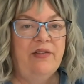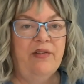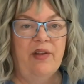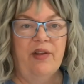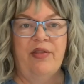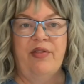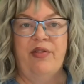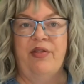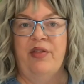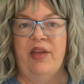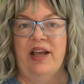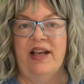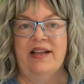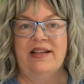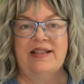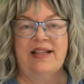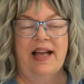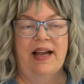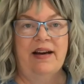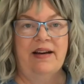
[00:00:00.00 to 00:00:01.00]
the
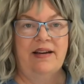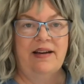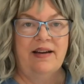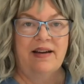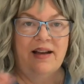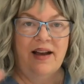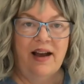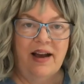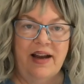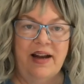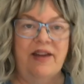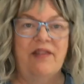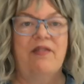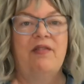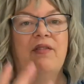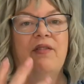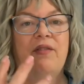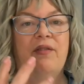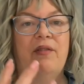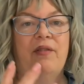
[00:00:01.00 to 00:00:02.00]
things that kind
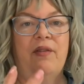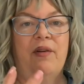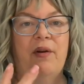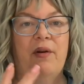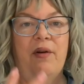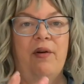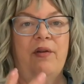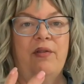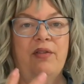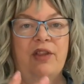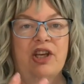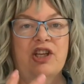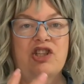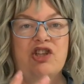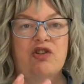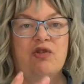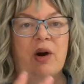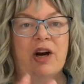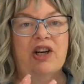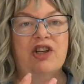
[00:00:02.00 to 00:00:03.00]
of the
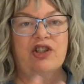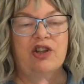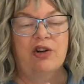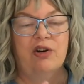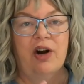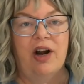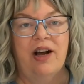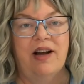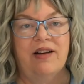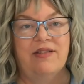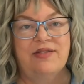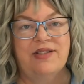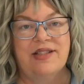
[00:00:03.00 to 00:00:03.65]
structure of